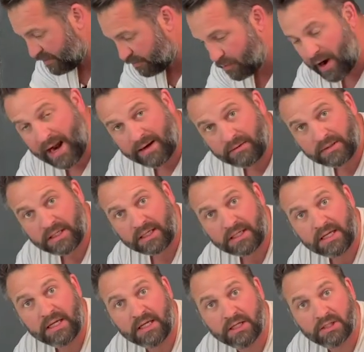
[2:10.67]
rounded
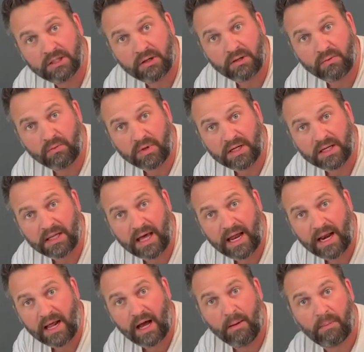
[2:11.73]
so that we can
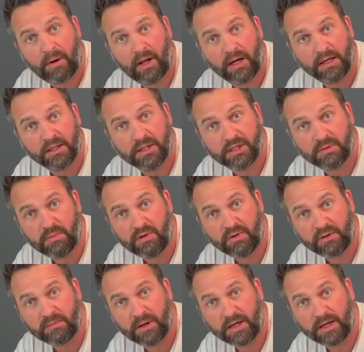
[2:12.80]
then apply it the smoothing